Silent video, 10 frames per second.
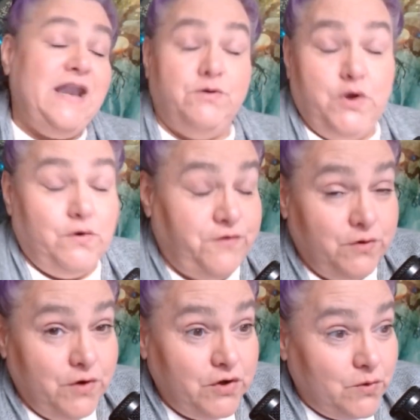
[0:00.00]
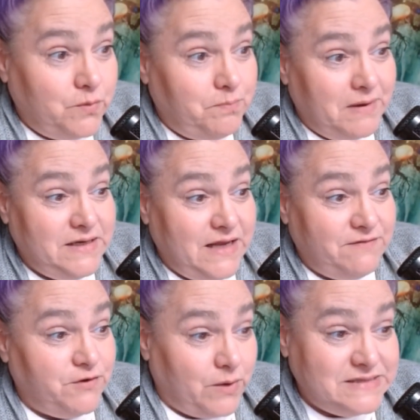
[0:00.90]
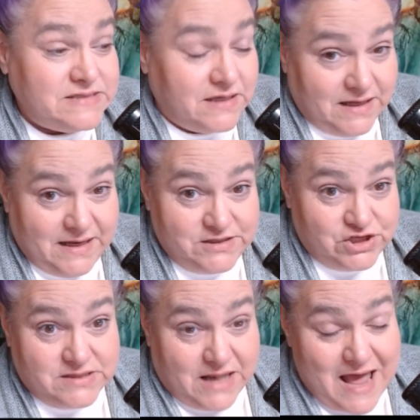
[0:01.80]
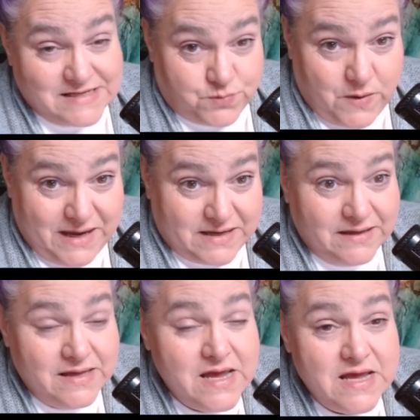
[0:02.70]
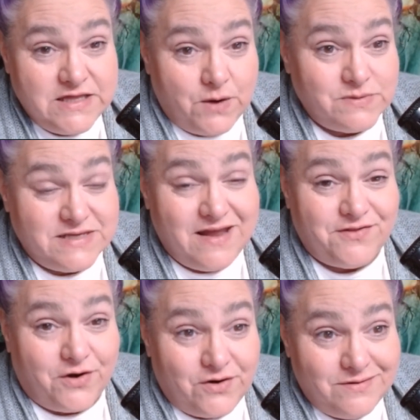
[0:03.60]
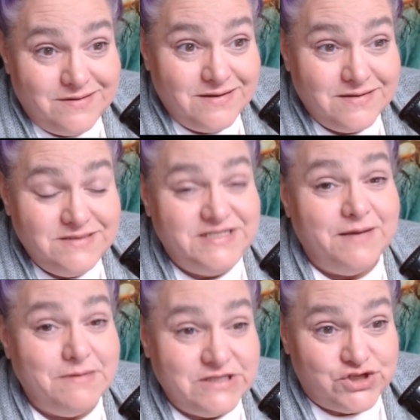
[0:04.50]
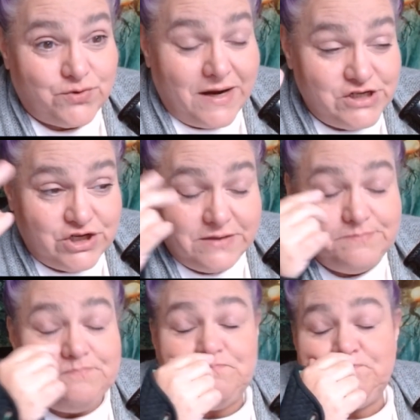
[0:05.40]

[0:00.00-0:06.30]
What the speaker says: don't know if you knew, but even recently, just last week, there was another demonstration